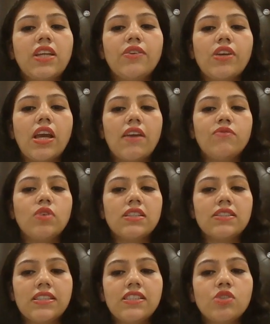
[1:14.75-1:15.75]
Then you have to
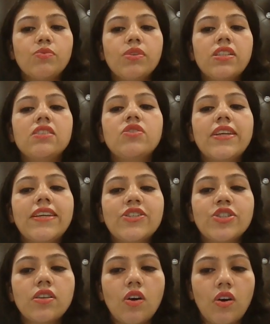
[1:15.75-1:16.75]
assist with
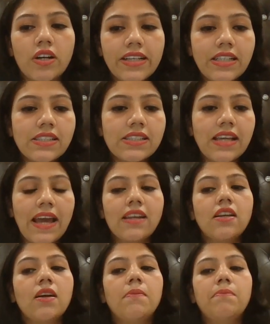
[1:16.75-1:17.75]
station audits
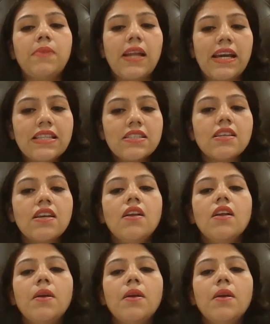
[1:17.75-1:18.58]
and compliance,